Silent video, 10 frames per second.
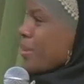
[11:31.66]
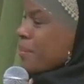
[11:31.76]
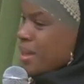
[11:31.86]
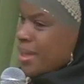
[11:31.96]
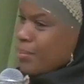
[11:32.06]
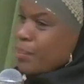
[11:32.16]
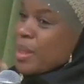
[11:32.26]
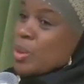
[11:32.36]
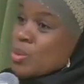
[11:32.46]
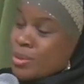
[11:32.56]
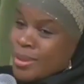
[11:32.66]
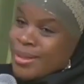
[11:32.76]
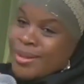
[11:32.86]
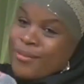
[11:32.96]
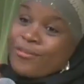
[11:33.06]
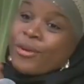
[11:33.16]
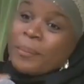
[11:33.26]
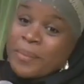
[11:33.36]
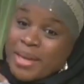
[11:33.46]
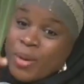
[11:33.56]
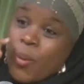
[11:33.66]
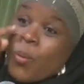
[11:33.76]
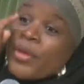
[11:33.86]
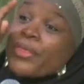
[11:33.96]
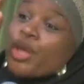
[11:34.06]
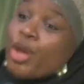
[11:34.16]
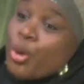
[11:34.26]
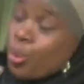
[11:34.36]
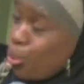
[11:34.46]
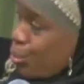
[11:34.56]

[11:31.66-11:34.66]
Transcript: me, build for me with you